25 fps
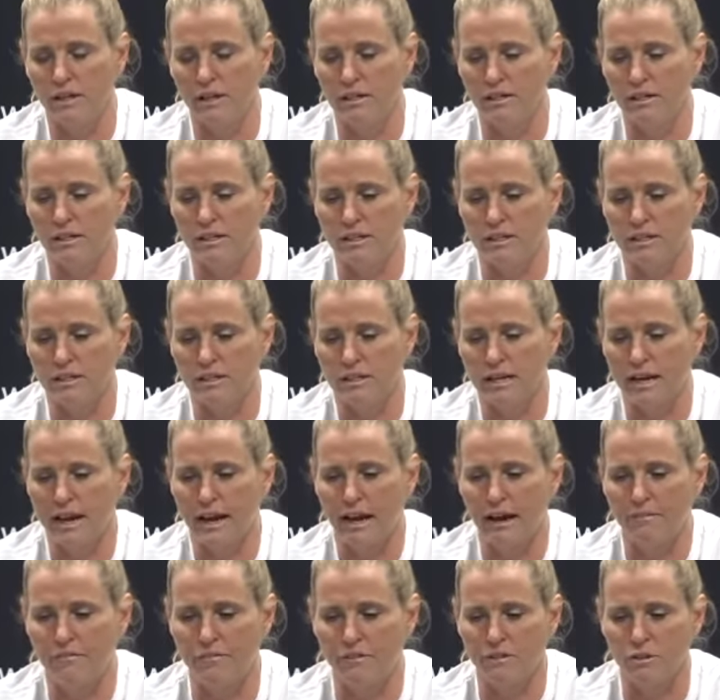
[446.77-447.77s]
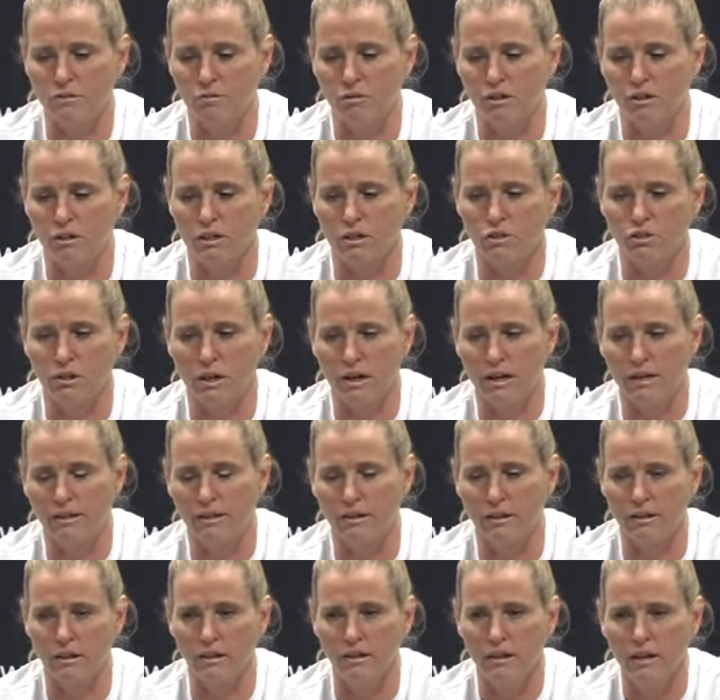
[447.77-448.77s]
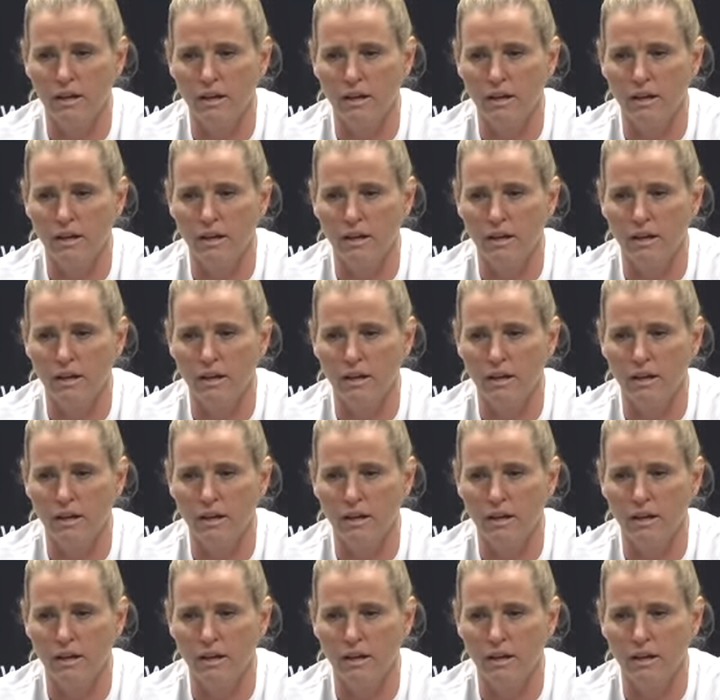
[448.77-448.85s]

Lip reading: as a staff is really tried to